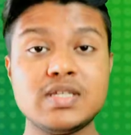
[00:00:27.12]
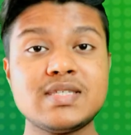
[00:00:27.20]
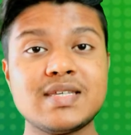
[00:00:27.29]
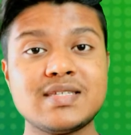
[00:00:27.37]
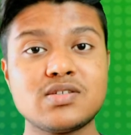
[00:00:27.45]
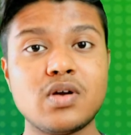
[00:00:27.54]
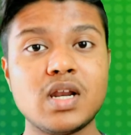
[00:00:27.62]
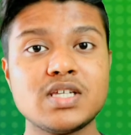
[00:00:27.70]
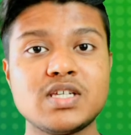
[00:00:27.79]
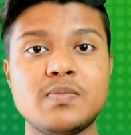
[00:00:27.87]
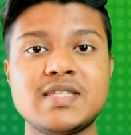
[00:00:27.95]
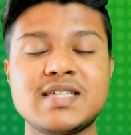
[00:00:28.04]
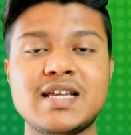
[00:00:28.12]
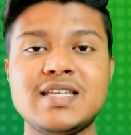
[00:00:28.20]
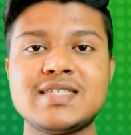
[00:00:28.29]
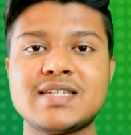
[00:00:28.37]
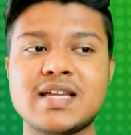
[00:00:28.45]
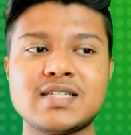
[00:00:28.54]
So this scholarship
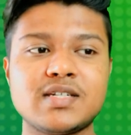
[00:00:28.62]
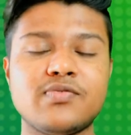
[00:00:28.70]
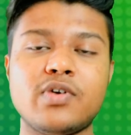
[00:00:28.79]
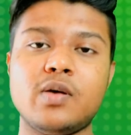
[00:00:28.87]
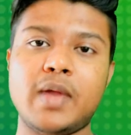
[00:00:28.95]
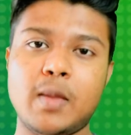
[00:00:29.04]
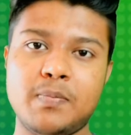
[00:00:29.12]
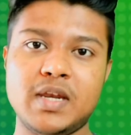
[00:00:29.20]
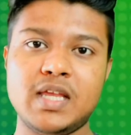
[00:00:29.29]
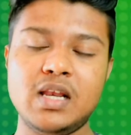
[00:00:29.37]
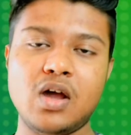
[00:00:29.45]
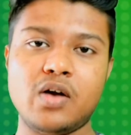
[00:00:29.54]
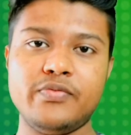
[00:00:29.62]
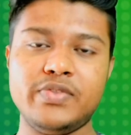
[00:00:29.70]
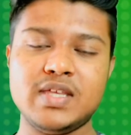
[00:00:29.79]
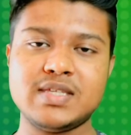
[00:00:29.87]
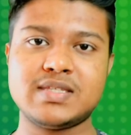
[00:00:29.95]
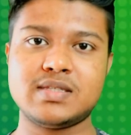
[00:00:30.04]
basically started from April
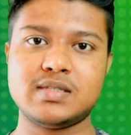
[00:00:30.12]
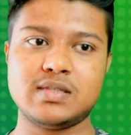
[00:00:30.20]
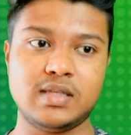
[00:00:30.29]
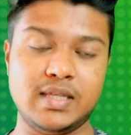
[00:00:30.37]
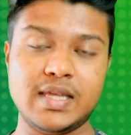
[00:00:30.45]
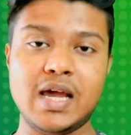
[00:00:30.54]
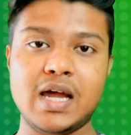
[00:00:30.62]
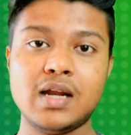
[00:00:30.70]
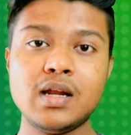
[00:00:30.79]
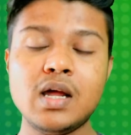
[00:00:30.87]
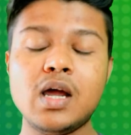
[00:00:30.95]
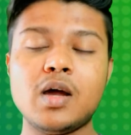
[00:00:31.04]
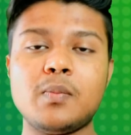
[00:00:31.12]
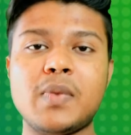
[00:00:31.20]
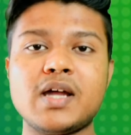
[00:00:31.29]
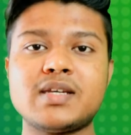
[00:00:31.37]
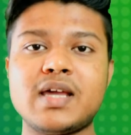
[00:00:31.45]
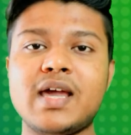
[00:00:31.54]
of this year,
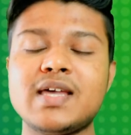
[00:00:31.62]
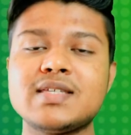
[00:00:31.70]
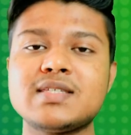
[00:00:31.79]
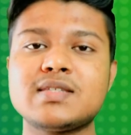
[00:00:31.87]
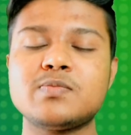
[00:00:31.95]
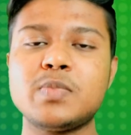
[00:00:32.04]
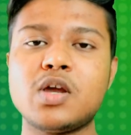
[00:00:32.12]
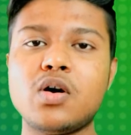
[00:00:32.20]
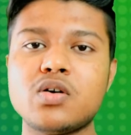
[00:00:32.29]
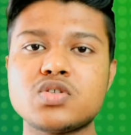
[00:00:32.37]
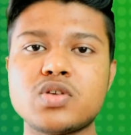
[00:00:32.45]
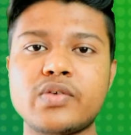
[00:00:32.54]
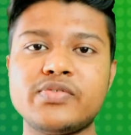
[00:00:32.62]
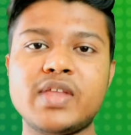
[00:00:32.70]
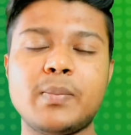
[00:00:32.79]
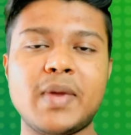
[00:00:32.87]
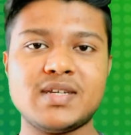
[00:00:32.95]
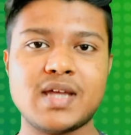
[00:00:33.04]
but because of
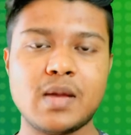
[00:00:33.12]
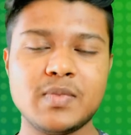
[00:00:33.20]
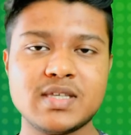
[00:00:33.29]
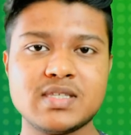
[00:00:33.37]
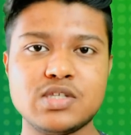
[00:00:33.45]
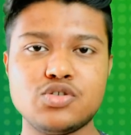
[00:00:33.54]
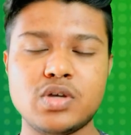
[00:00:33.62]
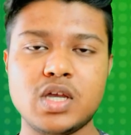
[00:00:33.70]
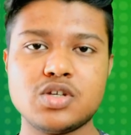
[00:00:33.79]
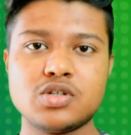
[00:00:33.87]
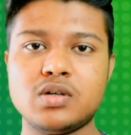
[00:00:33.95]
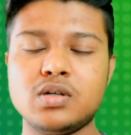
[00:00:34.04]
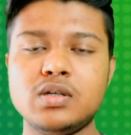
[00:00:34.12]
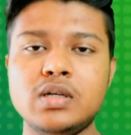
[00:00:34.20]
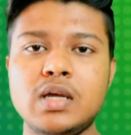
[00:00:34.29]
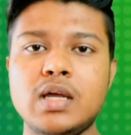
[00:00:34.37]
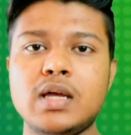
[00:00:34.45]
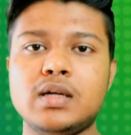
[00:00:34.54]
the pandemic
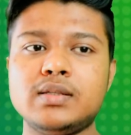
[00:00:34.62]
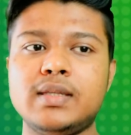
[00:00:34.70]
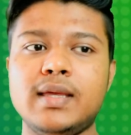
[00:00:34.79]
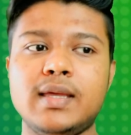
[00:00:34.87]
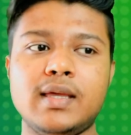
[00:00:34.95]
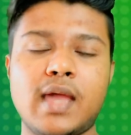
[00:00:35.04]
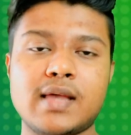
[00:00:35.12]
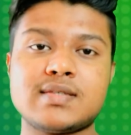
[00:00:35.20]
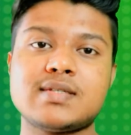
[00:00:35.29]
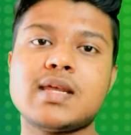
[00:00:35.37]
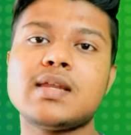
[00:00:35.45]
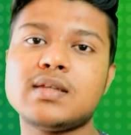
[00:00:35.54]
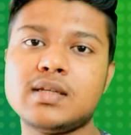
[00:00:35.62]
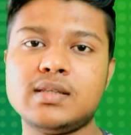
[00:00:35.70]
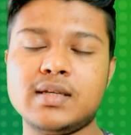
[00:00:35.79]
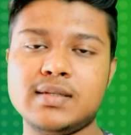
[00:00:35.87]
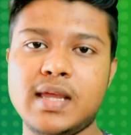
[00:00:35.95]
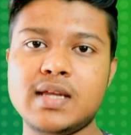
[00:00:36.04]
situation, they
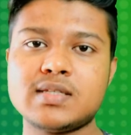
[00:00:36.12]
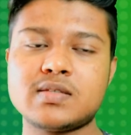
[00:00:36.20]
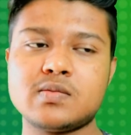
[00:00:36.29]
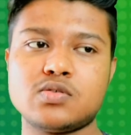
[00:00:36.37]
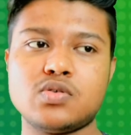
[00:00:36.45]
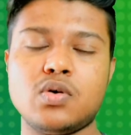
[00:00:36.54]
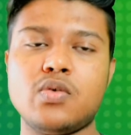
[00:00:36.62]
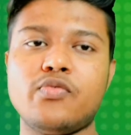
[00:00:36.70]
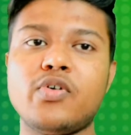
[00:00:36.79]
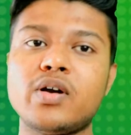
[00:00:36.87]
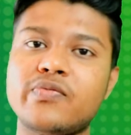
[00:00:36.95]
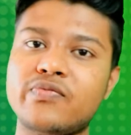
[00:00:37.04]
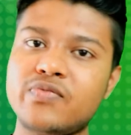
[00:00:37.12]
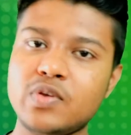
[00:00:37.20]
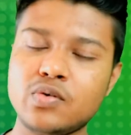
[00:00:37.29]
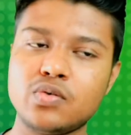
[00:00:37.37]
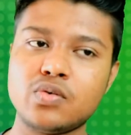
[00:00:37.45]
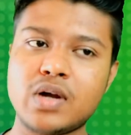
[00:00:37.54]
extended the dates. So for
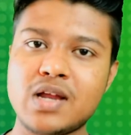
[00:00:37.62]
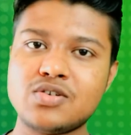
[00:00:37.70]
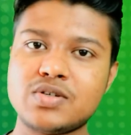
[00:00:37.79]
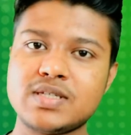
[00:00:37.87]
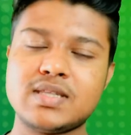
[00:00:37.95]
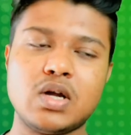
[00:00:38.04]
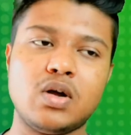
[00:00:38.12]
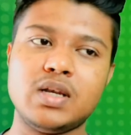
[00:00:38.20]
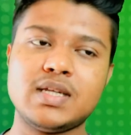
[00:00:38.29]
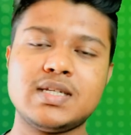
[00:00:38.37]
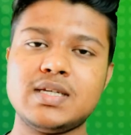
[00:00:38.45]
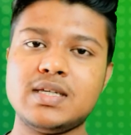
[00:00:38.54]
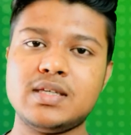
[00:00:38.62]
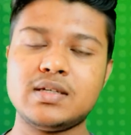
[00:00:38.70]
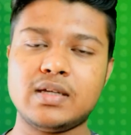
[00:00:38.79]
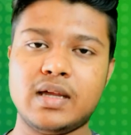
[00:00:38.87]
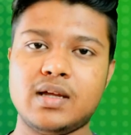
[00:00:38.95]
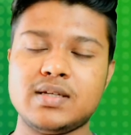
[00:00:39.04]
few countries, they
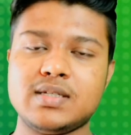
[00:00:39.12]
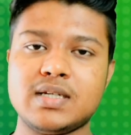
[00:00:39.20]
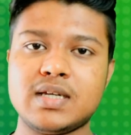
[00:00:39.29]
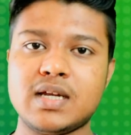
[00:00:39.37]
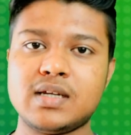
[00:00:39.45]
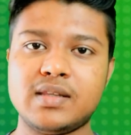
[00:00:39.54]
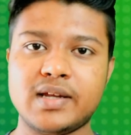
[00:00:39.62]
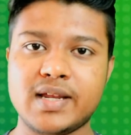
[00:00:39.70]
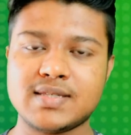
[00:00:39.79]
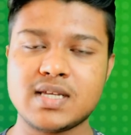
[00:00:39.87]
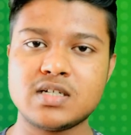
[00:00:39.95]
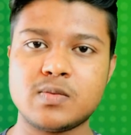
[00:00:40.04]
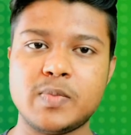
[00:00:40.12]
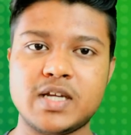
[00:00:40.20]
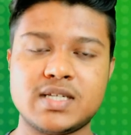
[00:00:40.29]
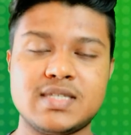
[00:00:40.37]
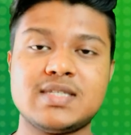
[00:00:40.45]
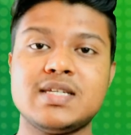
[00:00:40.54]
already declared the result,
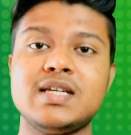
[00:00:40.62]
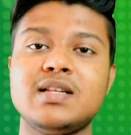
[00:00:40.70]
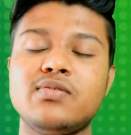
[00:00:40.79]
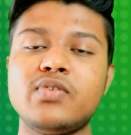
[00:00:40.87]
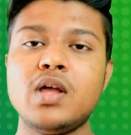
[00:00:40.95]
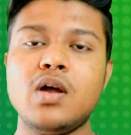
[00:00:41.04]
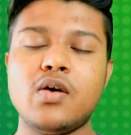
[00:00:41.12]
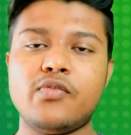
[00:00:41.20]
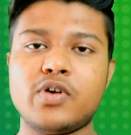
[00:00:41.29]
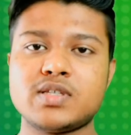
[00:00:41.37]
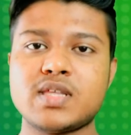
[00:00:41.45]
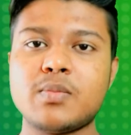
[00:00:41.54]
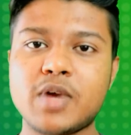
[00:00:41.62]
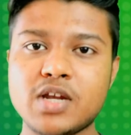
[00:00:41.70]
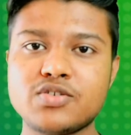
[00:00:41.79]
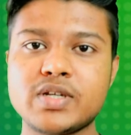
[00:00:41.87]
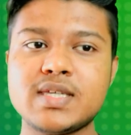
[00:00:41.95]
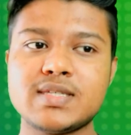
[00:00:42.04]
but still for some
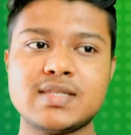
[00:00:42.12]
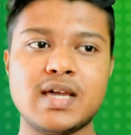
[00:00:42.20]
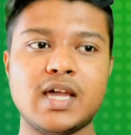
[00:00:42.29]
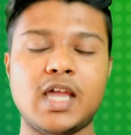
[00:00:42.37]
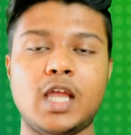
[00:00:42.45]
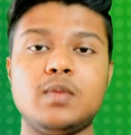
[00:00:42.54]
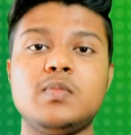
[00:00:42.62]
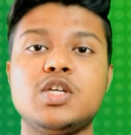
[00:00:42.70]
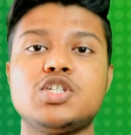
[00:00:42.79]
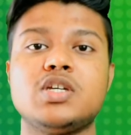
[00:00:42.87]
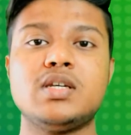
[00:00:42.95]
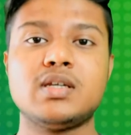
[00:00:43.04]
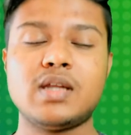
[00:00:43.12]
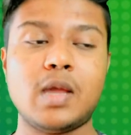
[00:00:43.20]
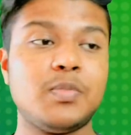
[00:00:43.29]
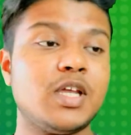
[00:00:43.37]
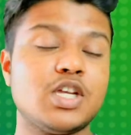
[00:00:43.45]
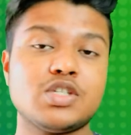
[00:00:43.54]
countries, the admission
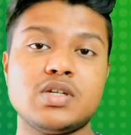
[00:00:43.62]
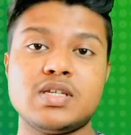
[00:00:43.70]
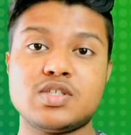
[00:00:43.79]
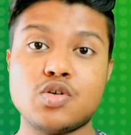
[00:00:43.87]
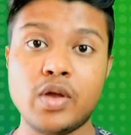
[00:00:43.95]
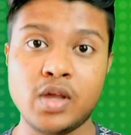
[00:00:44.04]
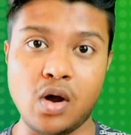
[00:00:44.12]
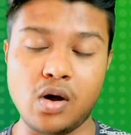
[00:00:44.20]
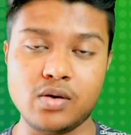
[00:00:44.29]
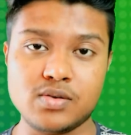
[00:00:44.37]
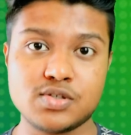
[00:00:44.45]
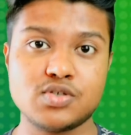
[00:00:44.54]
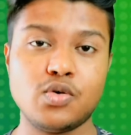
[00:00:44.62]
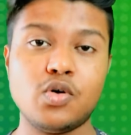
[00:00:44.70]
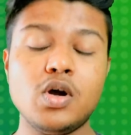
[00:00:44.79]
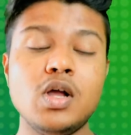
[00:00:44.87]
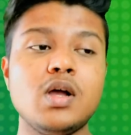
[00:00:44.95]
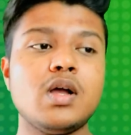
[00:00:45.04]
application is going on.
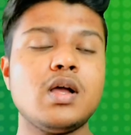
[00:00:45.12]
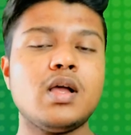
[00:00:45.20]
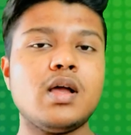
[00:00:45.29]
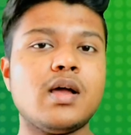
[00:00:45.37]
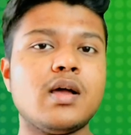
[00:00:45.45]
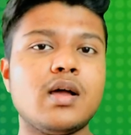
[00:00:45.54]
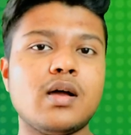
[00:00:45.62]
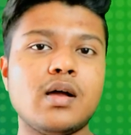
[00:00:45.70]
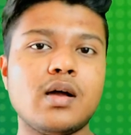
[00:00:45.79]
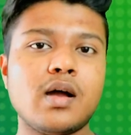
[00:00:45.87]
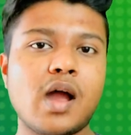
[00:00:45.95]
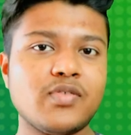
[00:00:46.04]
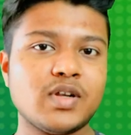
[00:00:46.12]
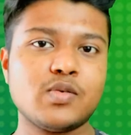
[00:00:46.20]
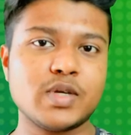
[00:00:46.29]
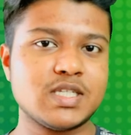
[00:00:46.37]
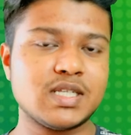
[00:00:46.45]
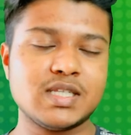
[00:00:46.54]
So after
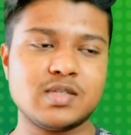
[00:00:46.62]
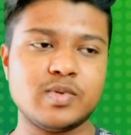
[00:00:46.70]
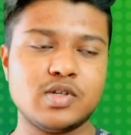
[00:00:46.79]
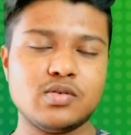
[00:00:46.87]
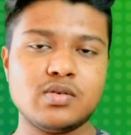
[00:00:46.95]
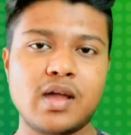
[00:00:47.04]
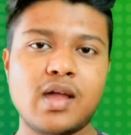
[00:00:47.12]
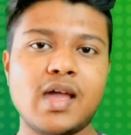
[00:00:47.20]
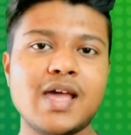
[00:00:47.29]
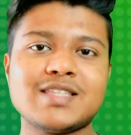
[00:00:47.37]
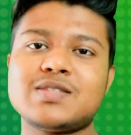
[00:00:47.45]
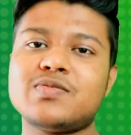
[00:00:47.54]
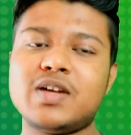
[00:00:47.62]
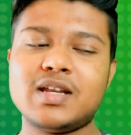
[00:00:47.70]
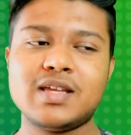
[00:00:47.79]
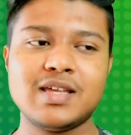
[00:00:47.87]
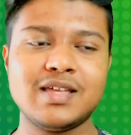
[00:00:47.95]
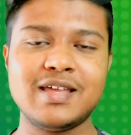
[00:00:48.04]
watching this video,
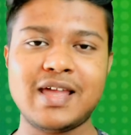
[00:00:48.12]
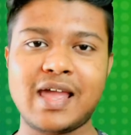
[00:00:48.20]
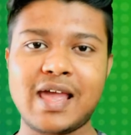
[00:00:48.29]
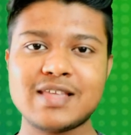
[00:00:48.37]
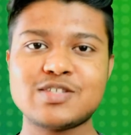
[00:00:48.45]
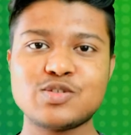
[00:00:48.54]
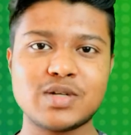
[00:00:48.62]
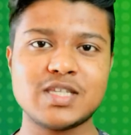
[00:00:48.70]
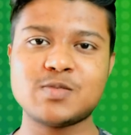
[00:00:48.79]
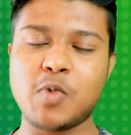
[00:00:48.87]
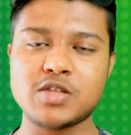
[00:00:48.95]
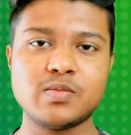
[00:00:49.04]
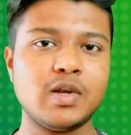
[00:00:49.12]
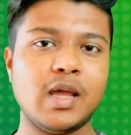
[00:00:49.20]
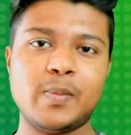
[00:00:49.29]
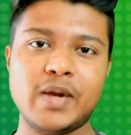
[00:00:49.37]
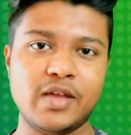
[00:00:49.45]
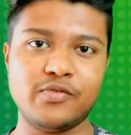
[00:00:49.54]
as soon as possible,
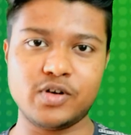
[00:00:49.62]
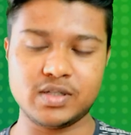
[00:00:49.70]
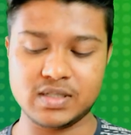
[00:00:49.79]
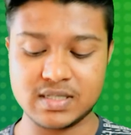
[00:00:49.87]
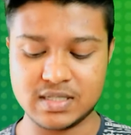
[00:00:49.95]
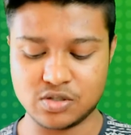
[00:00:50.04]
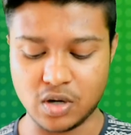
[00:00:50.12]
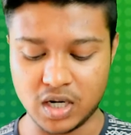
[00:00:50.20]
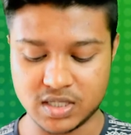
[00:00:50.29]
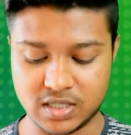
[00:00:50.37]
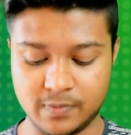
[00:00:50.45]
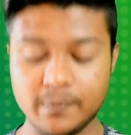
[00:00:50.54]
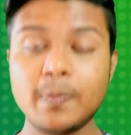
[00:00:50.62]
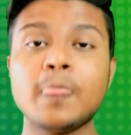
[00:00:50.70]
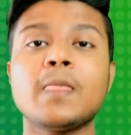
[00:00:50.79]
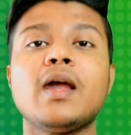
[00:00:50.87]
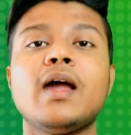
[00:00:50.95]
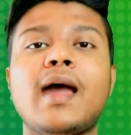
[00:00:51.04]
apply for this scholarship.
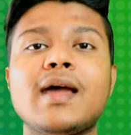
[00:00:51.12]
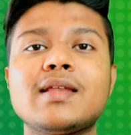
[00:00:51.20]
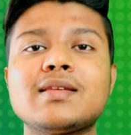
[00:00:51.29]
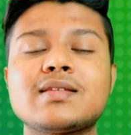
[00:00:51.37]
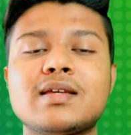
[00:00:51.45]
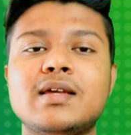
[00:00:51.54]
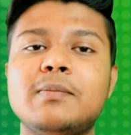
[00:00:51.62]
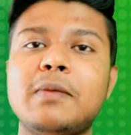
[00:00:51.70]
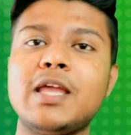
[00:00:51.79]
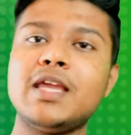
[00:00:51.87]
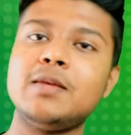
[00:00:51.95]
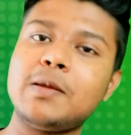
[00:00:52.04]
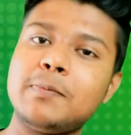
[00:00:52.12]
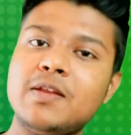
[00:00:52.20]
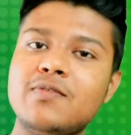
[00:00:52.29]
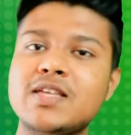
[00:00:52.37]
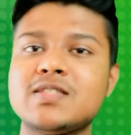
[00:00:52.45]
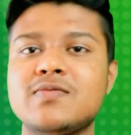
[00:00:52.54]
And in my
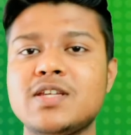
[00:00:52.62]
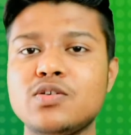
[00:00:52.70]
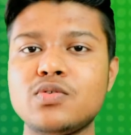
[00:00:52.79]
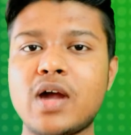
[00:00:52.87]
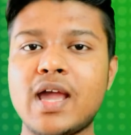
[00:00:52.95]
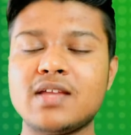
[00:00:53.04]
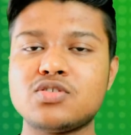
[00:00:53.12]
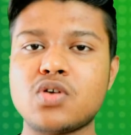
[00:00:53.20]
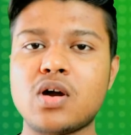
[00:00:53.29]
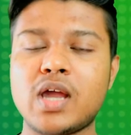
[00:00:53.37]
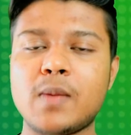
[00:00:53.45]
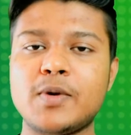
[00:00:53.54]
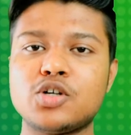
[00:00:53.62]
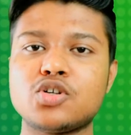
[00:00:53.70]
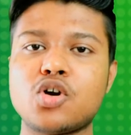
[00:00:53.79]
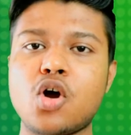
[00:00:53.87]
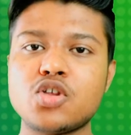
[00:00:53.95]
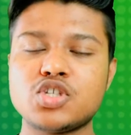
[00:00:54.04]
previous video, I had talked
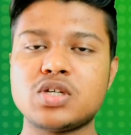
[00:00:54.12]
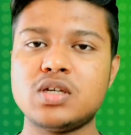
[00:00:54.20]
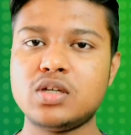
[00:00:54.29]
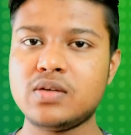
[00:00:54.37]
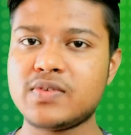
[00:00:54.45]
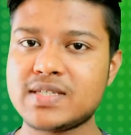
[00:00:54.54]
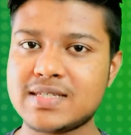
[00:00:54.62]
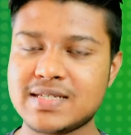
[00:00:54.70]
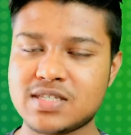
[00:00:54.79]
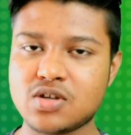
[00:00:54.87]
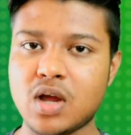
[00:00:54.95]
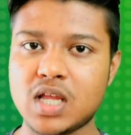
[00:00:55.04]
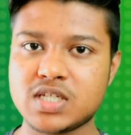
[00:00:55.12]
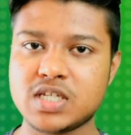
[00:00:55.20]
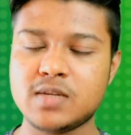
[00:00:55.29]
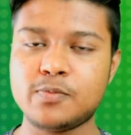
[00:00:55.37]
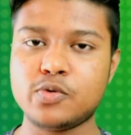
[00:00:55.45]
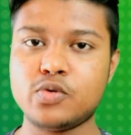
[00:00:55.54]
about Koç University
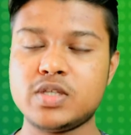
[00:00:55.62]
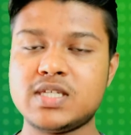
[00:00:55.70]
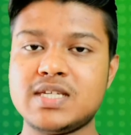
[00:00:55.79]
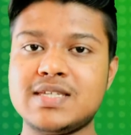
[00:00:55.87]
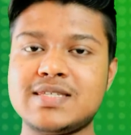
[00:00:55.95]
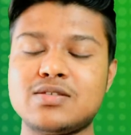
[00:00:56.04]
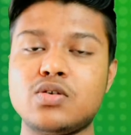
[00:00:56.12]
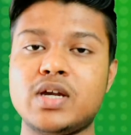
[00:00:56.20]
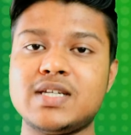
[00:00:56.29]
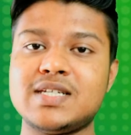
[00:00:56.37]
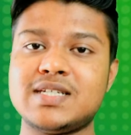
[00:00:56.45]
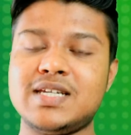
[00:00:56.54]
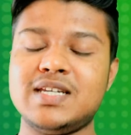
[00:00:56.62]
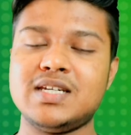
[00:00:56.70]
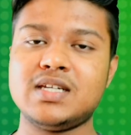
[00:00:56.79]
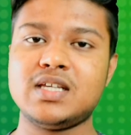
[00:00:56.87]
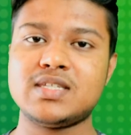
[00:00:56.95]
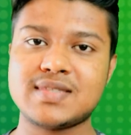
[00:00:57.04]
Scholarship, which is located
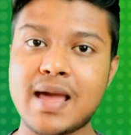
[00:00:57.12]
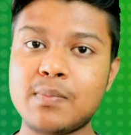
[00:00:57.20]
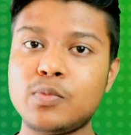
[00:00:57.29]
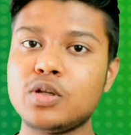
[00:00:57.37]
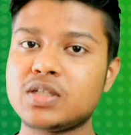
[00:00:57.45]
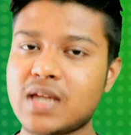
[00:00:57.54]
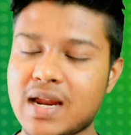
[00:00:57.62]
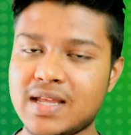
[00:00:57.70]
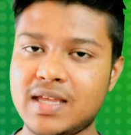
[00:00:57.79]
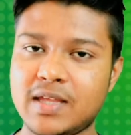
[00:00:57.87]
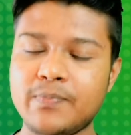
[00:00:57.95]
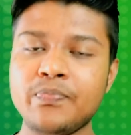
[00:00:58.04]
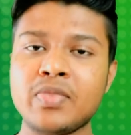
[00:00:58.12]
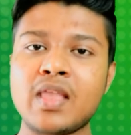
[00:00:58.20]
in Istanbul, Turkey.